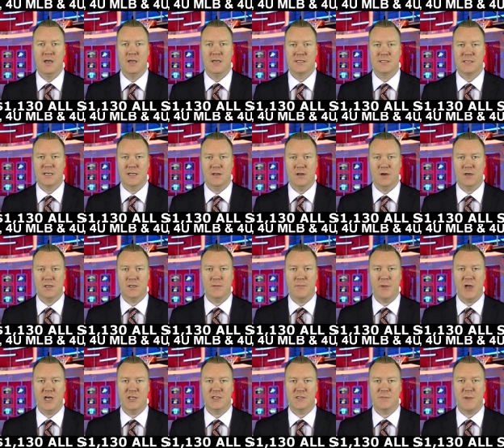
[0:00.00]
As I look to
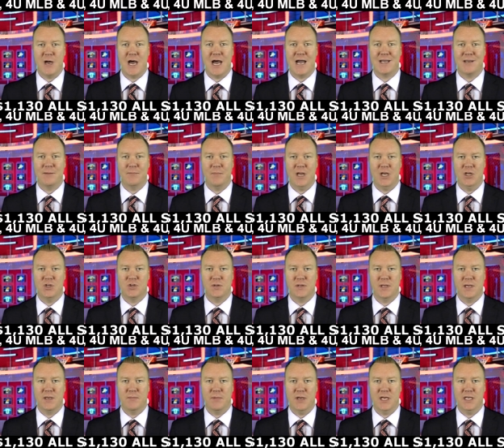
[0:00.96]
bounce back in Major
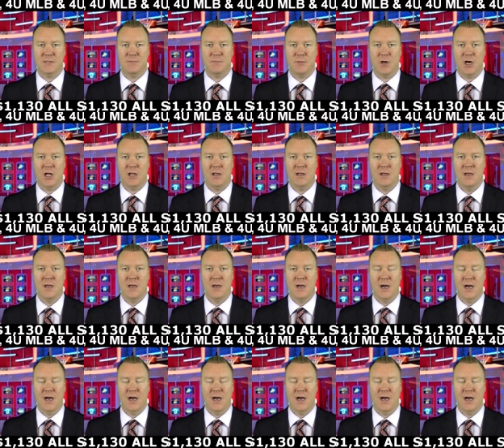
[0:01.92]
League Baseball,